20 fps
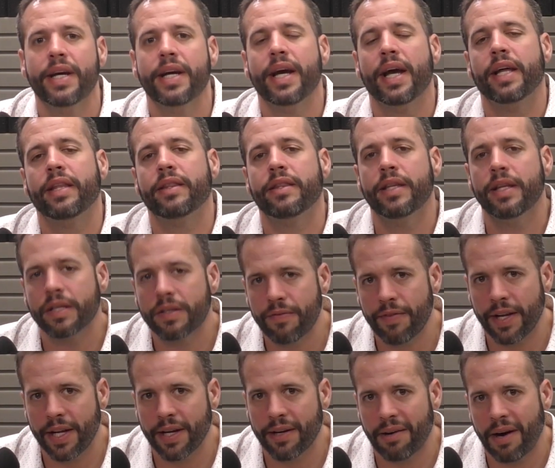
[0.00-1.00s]
In this
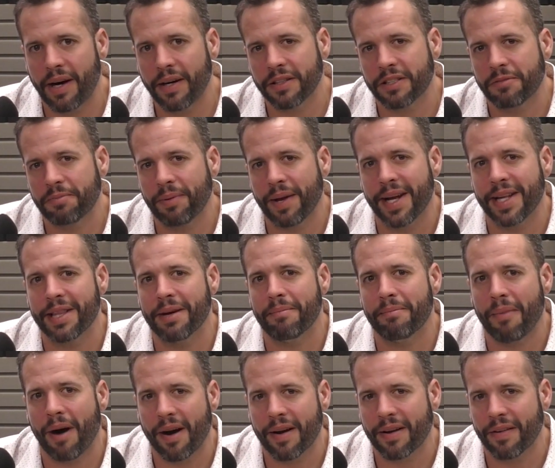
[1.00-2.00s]
video, I'll explain the
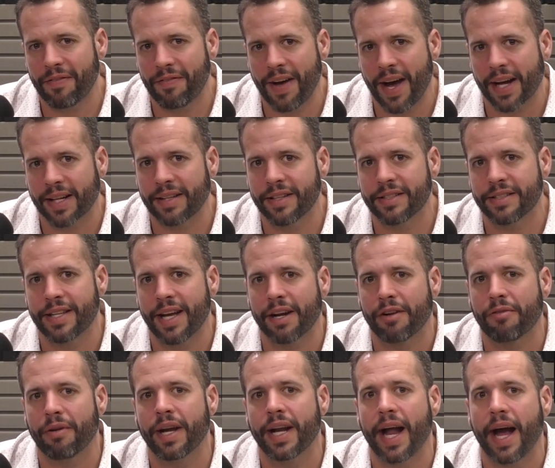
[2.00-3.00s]
market factors that
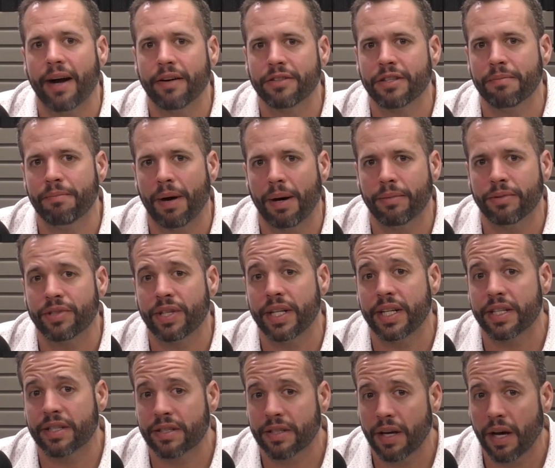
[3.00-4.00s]
create housing bubbles and
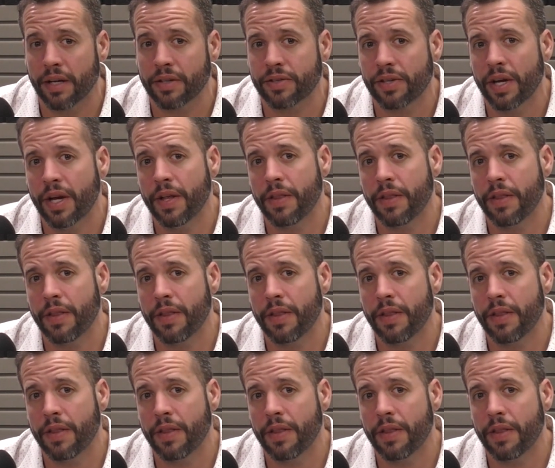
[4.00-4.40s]
discuss